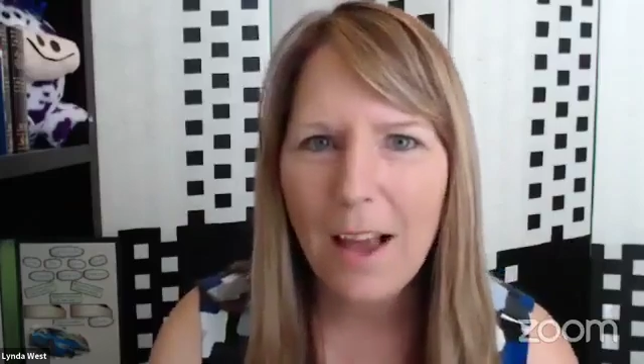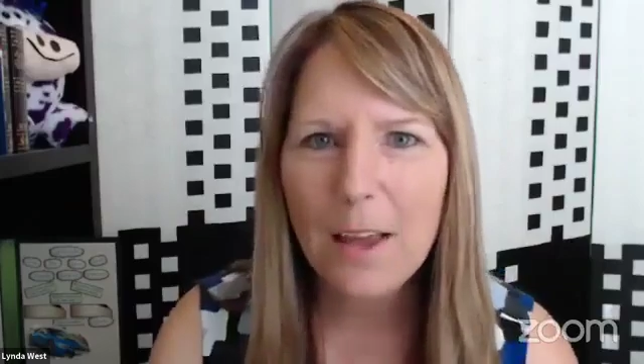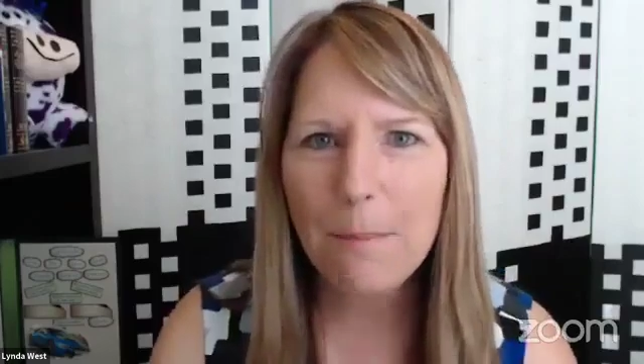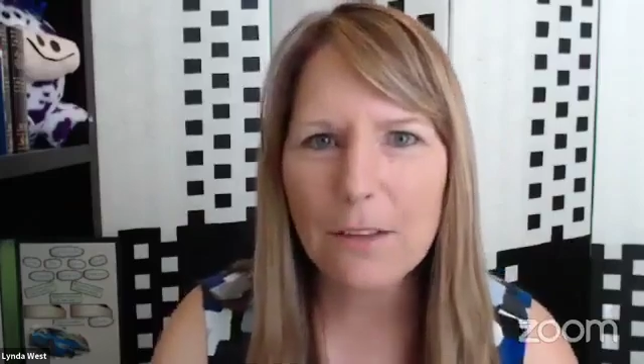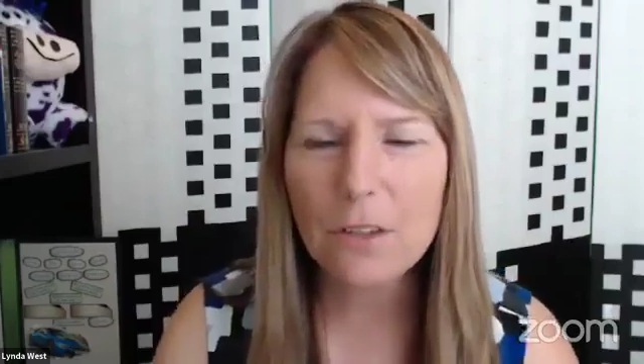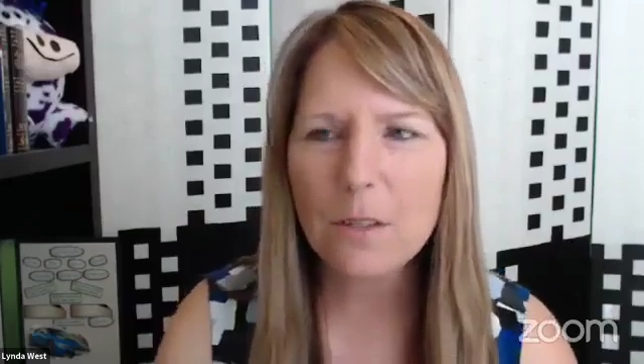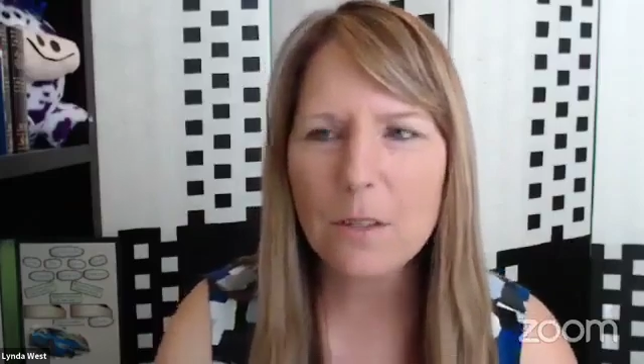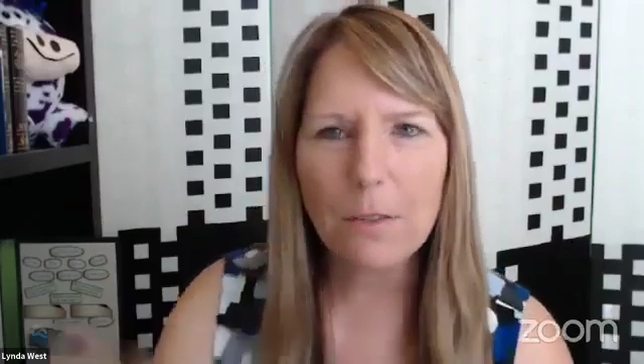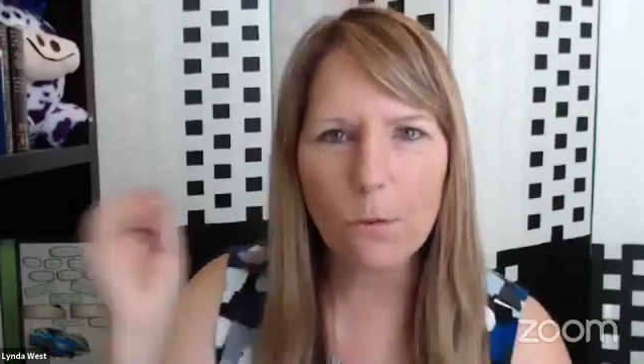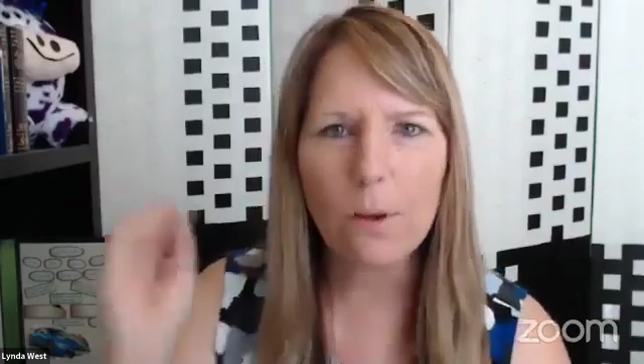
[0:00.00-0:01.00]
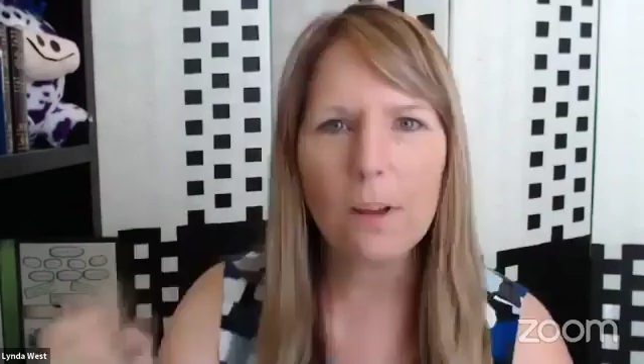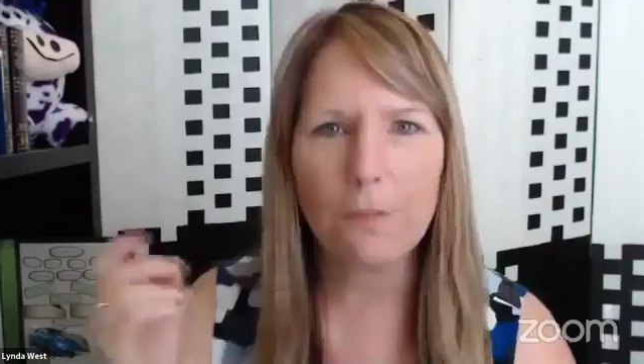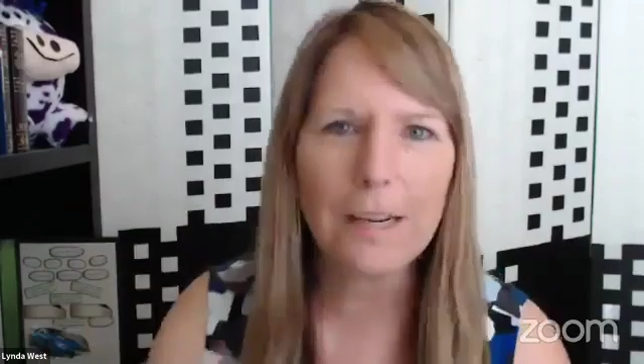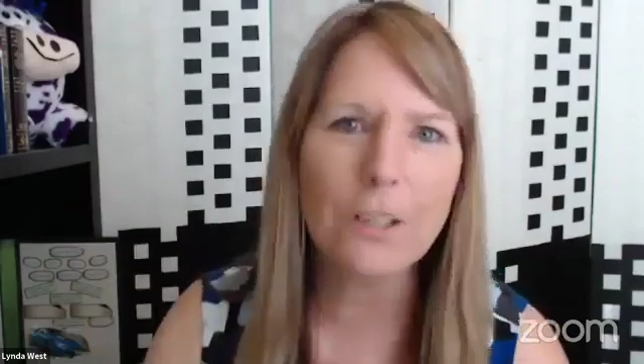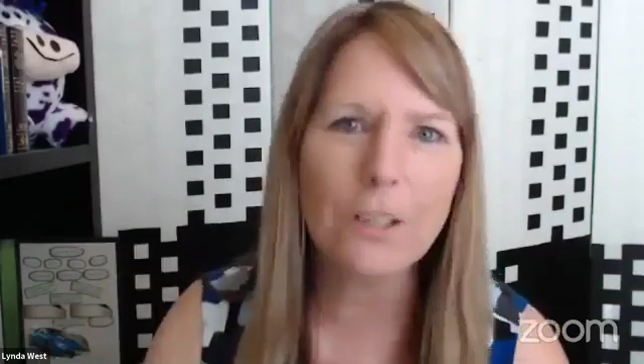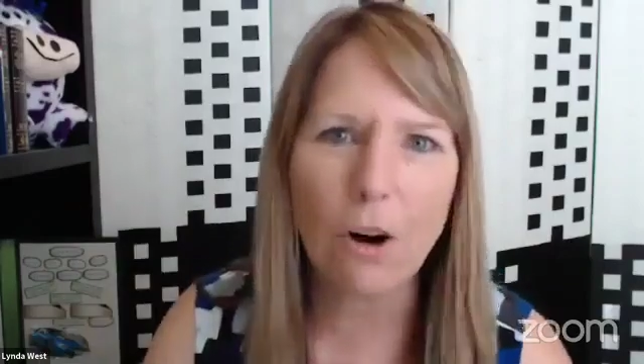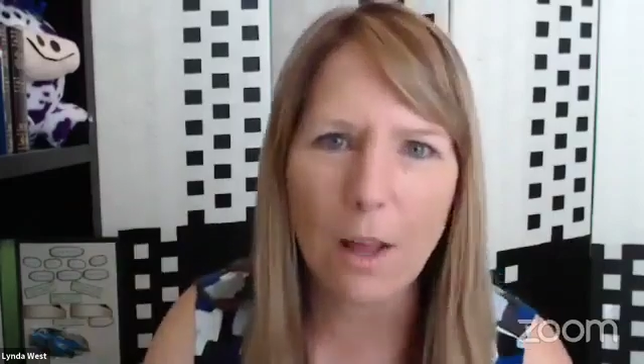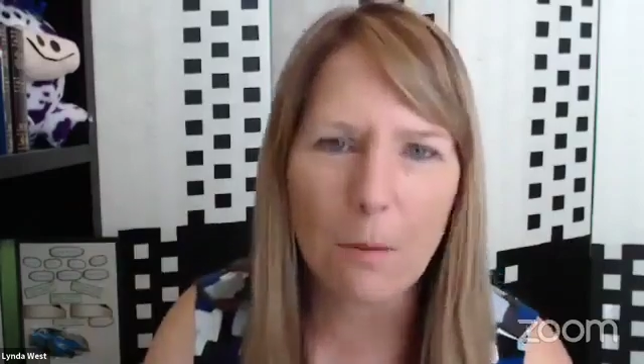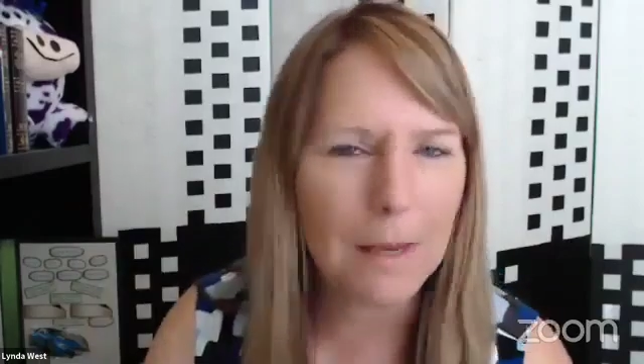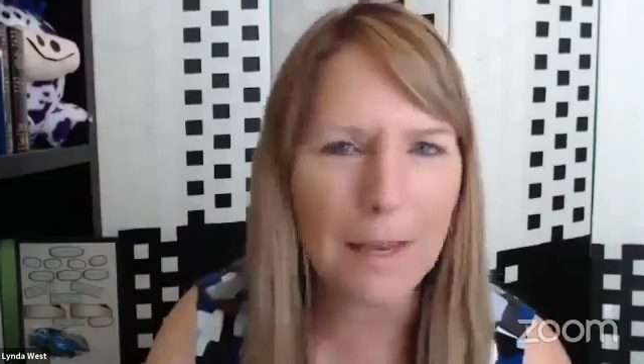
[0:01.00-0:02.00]
I imagine somebody throwing a freaking dart
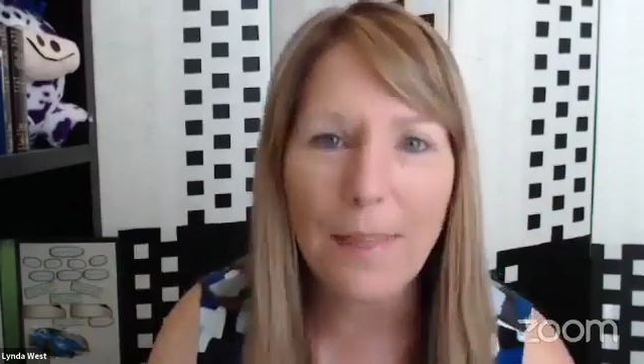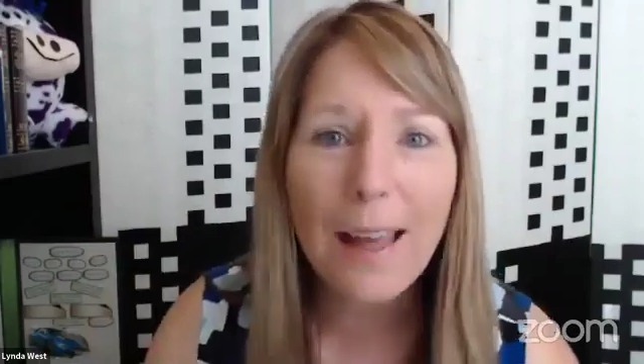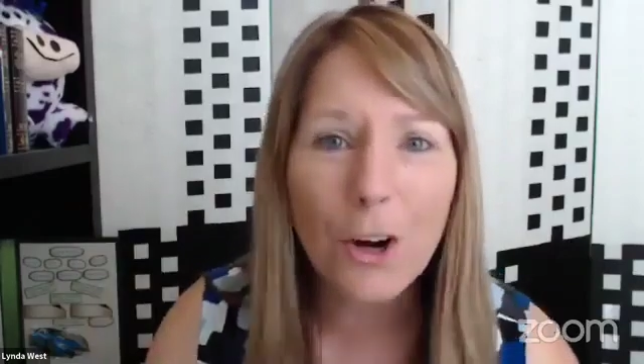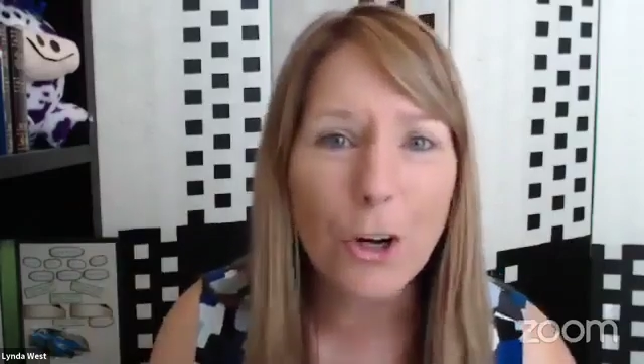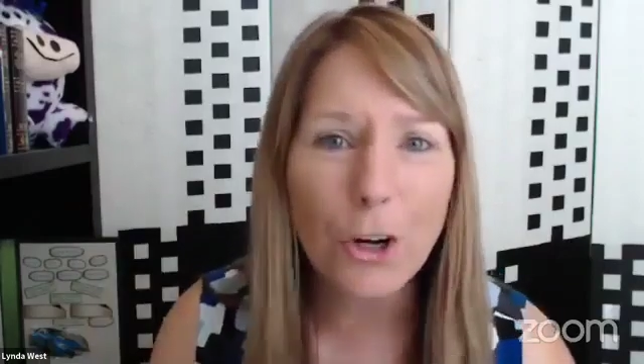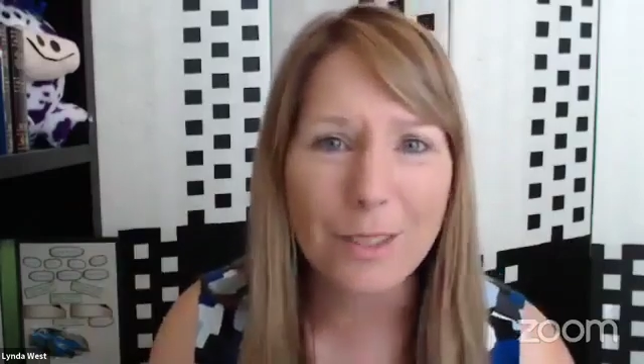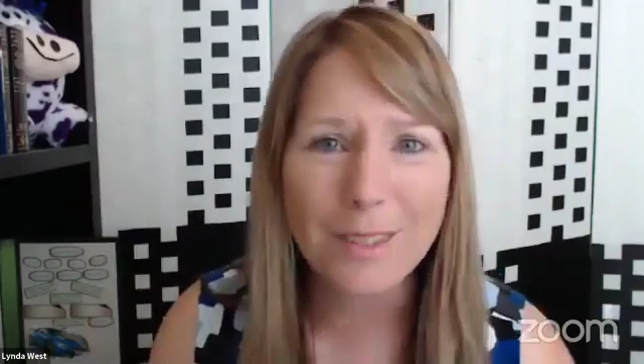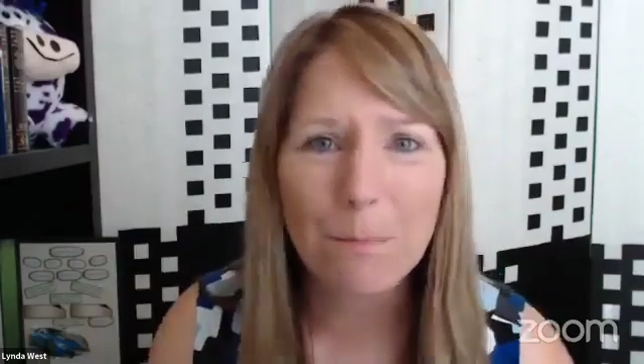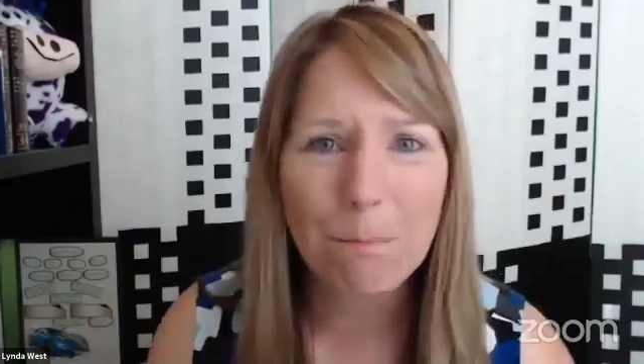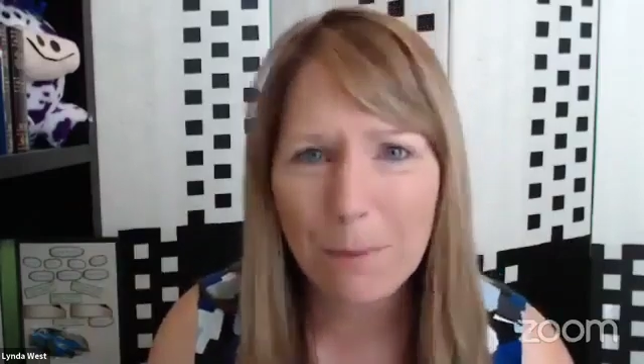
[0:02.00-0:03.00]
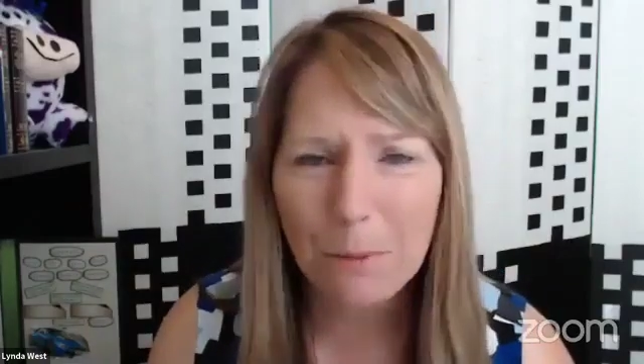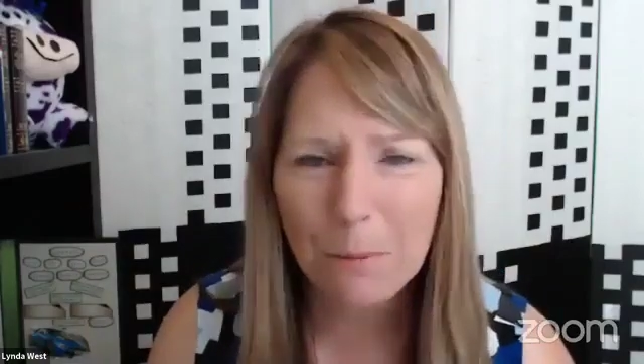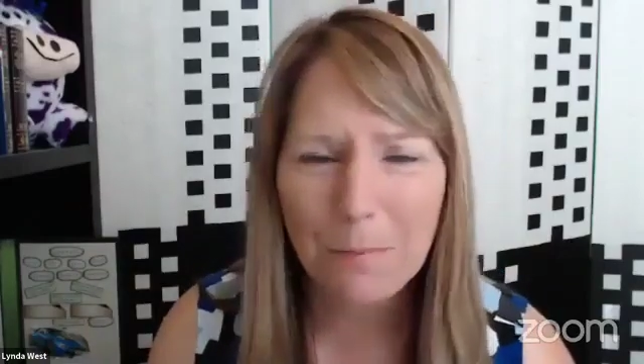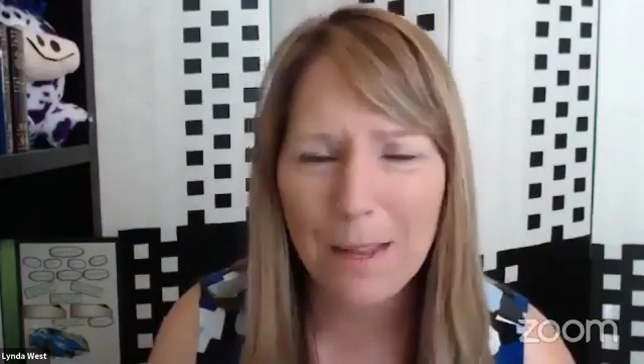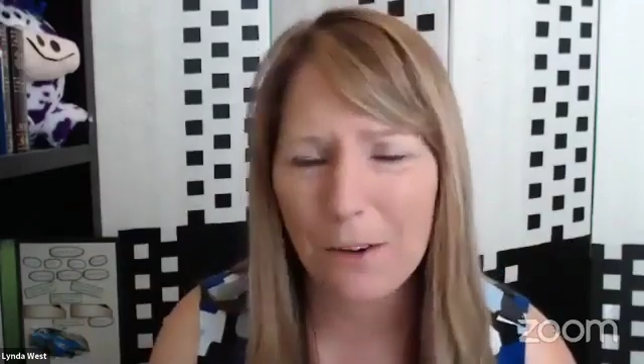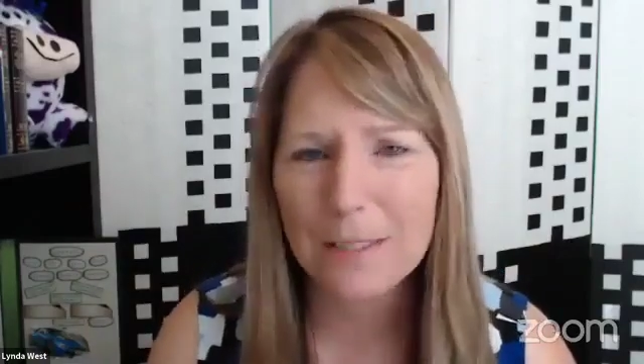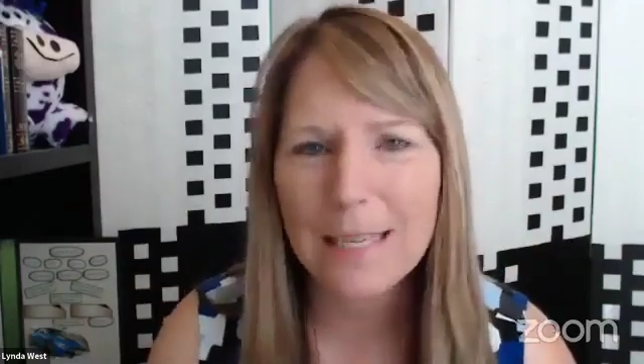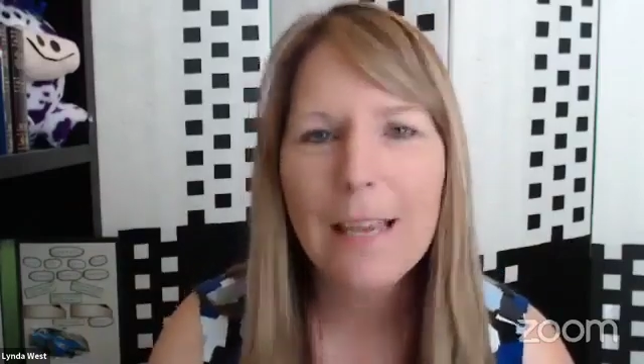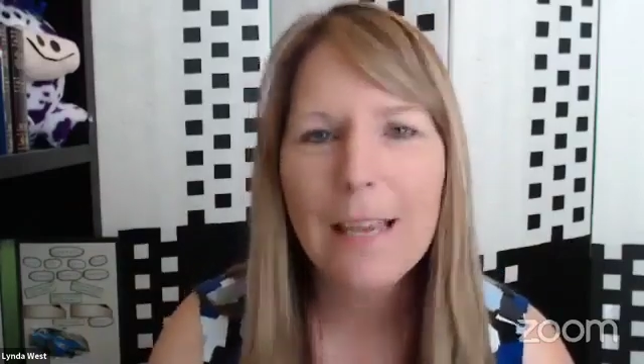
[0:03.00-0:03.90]
at me, and that hurts. Boom, that hurts.